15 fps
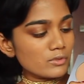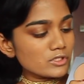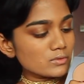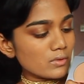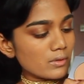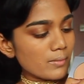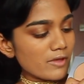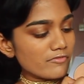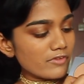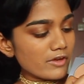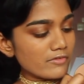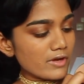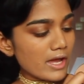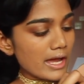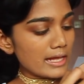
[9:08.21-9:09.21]
which is one of my
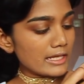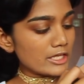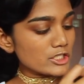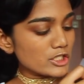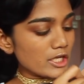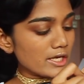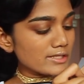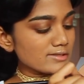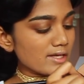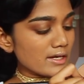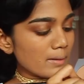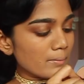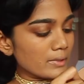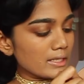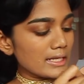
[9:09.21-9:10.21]
favorite highlight shades,
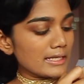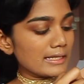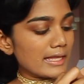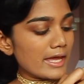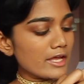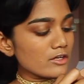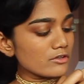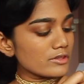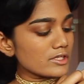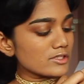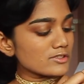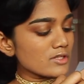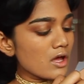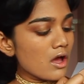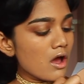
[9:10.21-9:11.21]
and I'm going to layer
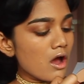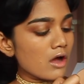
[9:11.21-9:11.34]
this